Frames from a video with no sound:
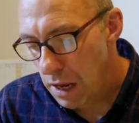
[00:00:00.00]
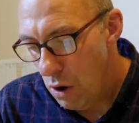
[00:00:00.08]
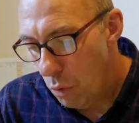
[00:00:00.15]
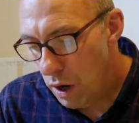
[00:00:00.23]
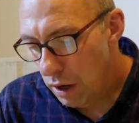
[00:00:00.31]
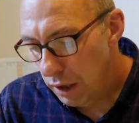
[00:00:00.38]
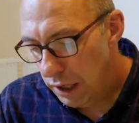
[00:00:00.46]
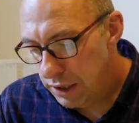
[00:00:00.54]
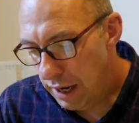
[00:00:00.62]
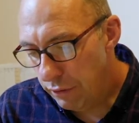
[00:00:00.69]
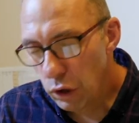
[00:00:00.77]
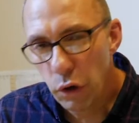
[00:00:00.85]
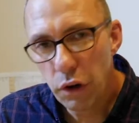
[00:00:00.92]
Well, let's
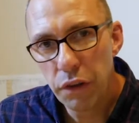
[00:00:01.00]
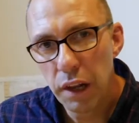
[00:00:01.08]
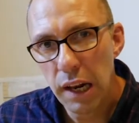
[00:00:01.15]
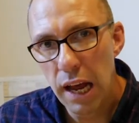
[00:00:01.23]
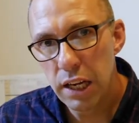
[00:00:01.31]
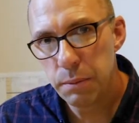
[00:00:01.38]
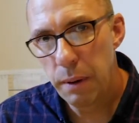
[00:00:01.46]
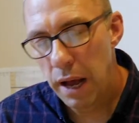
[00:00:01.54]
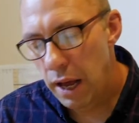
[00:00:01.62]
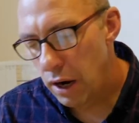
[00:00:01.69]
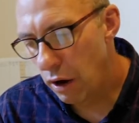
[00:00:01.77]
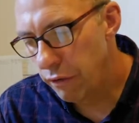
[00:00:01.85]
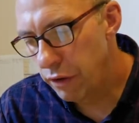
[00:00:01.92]
have a look at the last
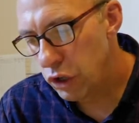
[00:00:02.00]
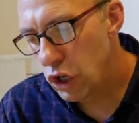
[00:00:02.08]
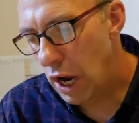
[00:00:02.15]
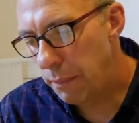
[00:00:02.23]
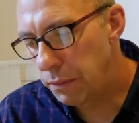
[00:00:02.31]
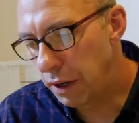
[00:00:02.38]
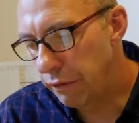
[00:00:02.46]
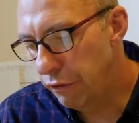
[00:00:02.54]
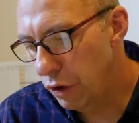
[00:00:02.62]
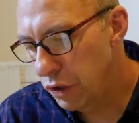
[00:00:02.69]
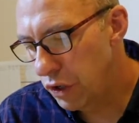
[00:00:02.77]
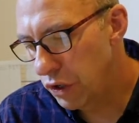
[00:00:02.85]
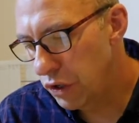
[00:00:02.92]
part of the chapter,
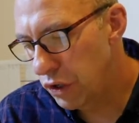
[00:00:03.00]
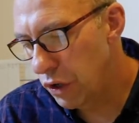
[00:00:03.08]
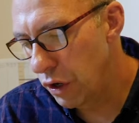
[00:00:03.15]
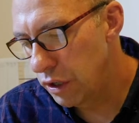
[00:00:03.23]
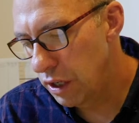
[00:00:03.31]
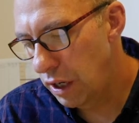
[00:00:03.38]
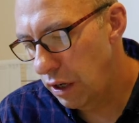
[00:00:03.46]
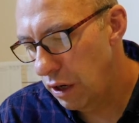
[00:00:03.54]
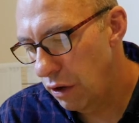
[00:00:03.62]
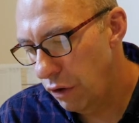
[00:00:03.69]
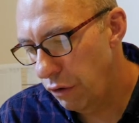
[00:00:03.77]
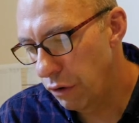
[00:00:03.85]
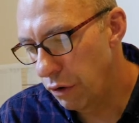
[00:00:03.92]
verses 13
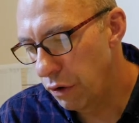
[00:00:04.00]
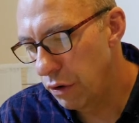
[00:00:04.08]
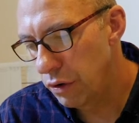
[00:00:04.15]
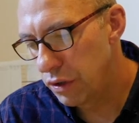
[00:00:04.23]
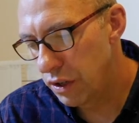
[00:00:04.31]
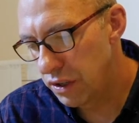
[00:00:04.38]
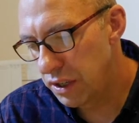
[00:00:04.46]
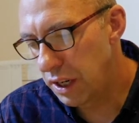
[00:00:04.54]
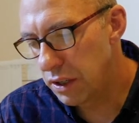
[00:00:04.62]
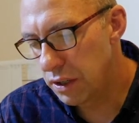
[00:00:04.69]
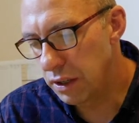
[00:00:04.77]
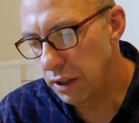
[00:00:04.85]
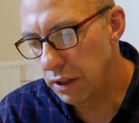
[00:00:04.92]
through to
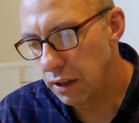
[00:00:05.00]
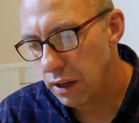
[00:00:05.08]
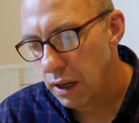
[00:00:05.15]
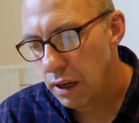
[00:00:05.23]
16.